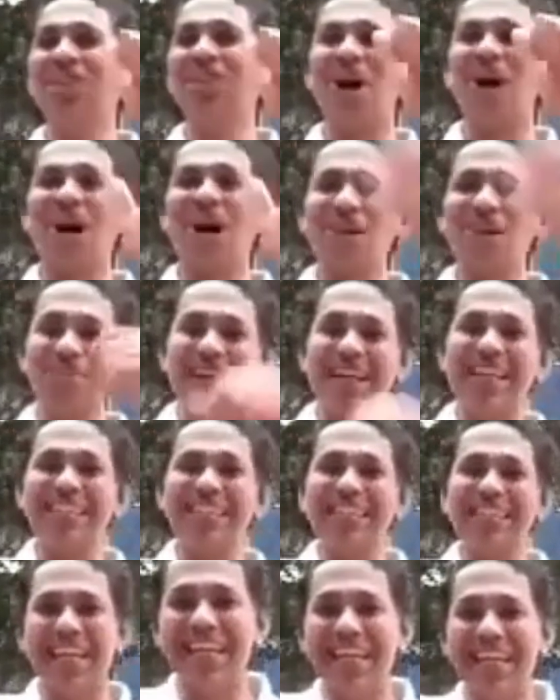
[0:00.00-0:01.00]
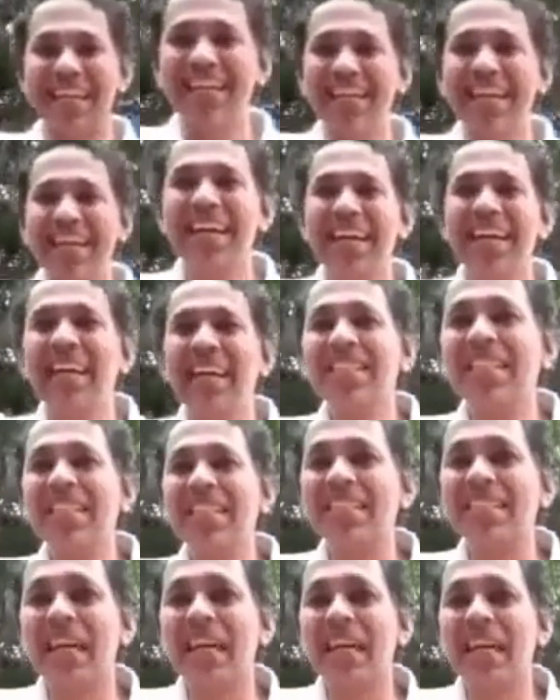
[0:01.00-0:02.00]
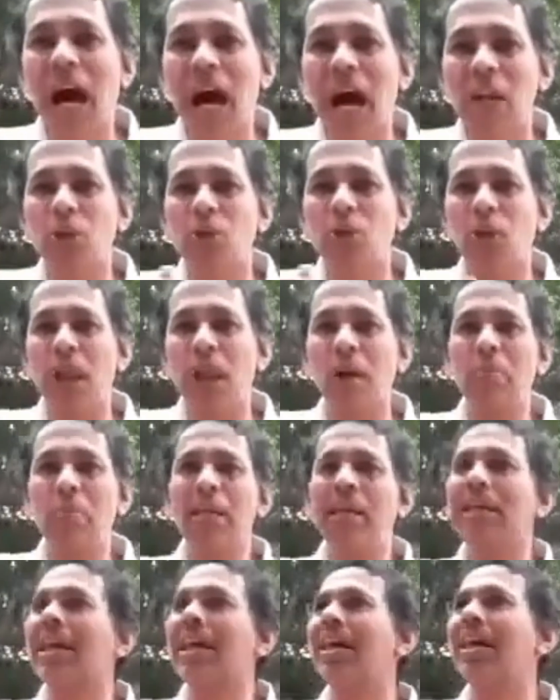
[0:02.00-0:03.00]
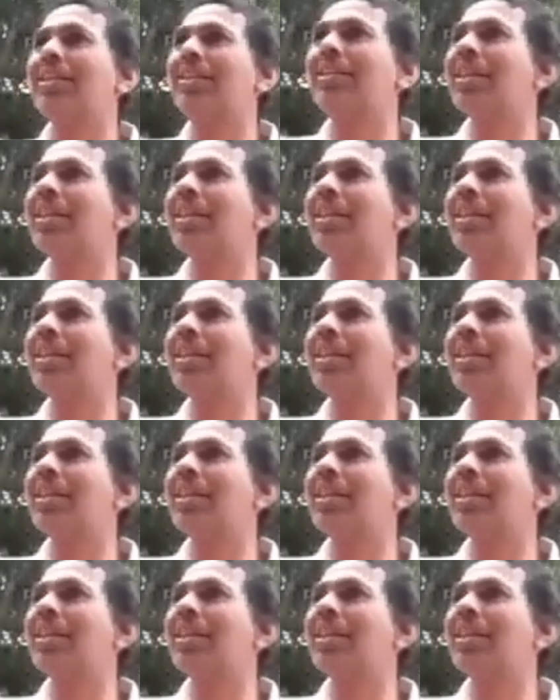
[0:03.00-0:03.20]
Knocked, went inside. They said, Are you Gulam Ali Khan?